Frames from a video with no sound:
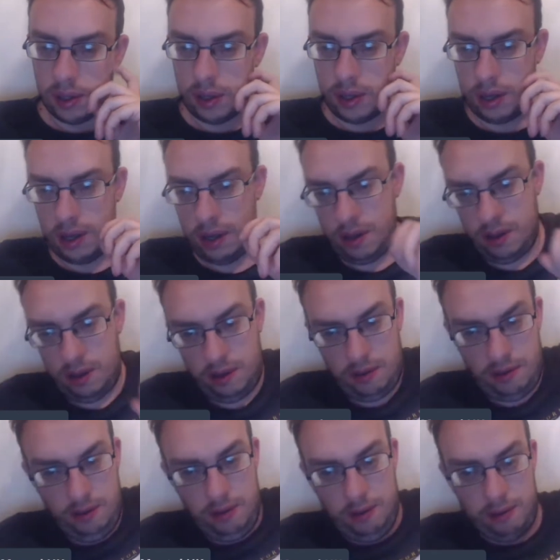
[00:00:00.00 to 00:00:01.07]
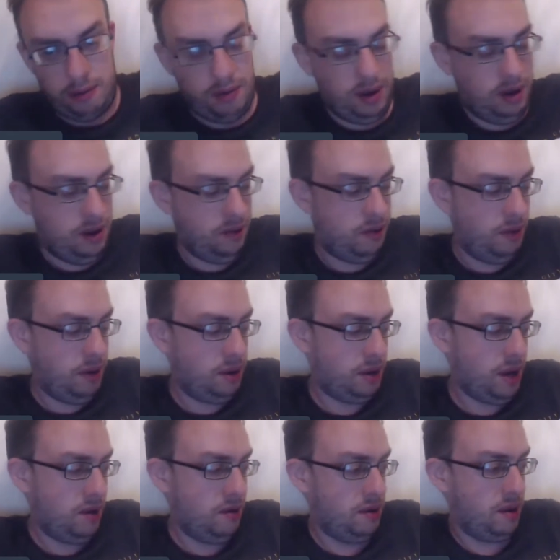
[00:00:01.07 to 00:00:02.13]
uh, oh, Relove
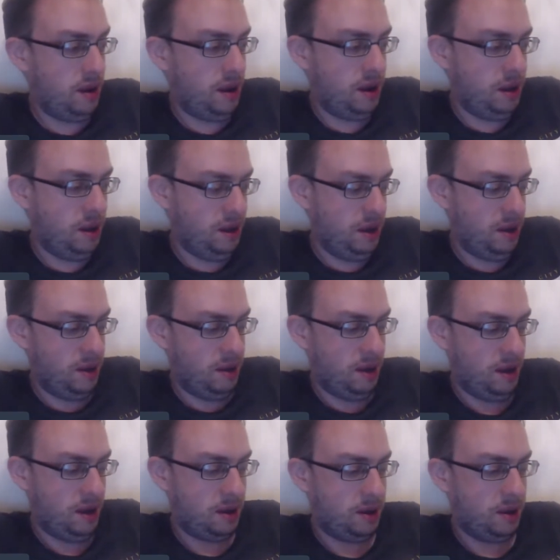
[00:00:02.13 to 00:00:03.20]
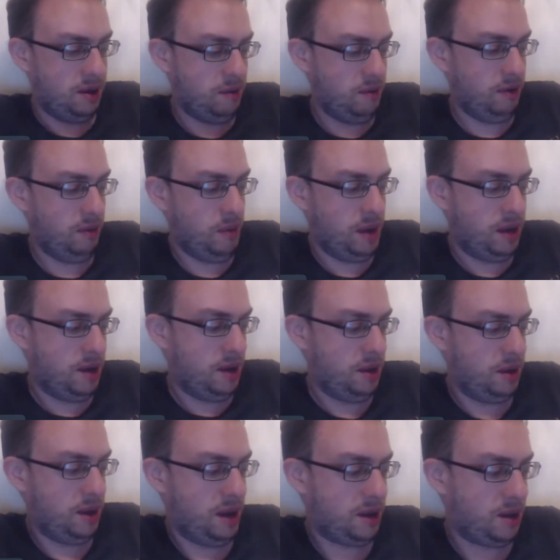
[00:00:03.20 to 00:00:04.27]
Reseller is a lady. Excellent. We'll make
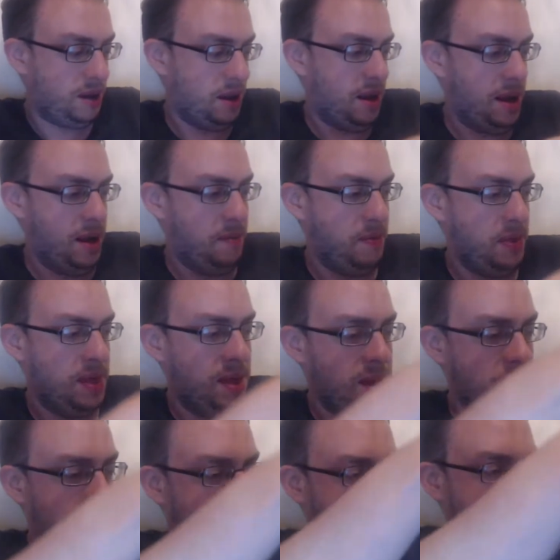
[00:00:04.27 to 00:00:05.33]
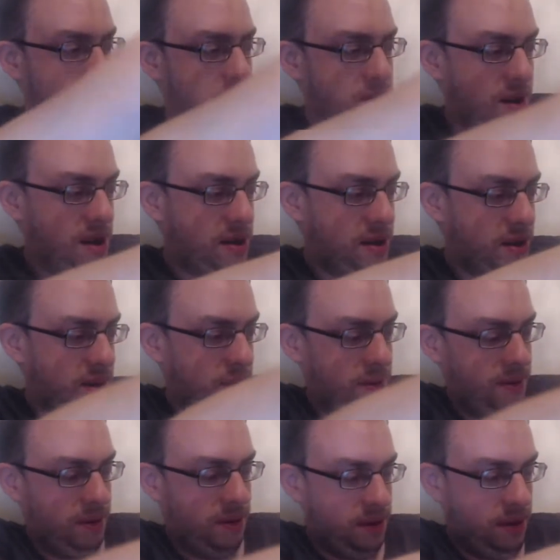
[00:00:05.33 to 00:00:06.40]
contact. Um, right.
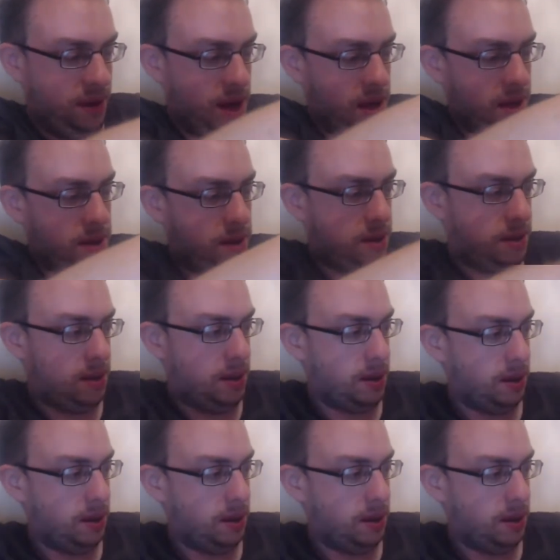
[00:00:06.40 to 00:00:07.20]
Next.